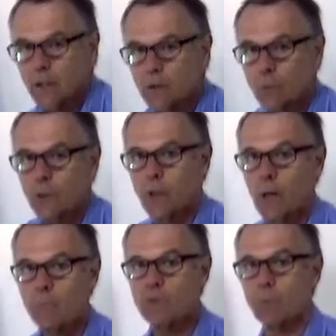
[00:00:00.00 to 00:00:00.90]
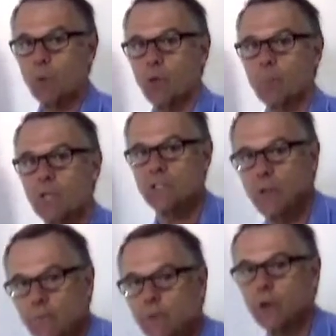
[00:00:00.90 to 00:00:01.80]
this one here. I'm supporting
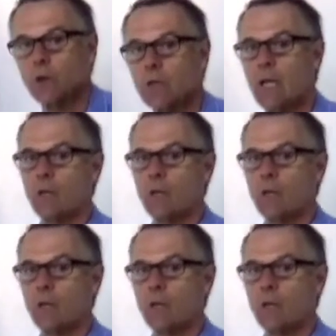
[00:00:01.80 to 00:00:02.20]
myself here.